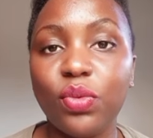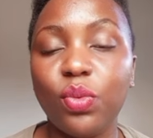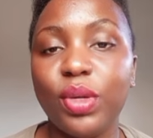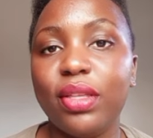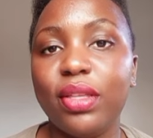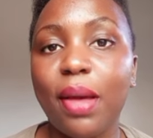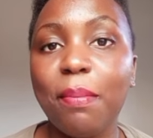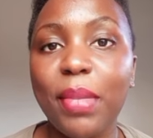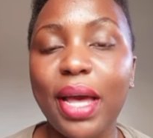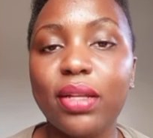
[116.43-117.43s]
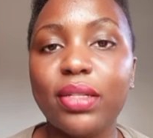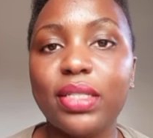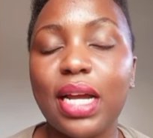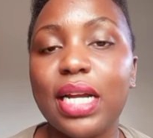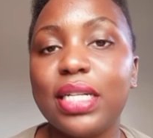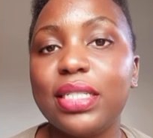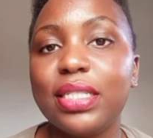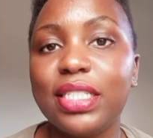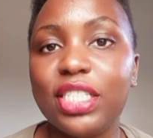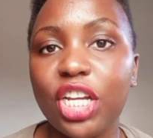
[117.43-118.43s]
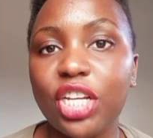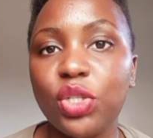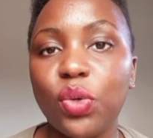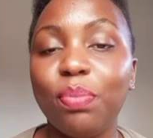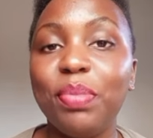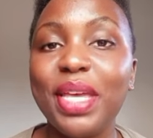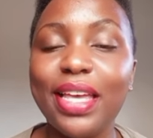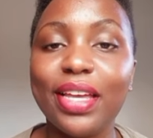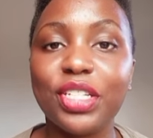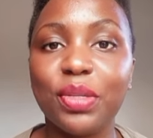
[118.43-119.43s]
with a mild and gentle pH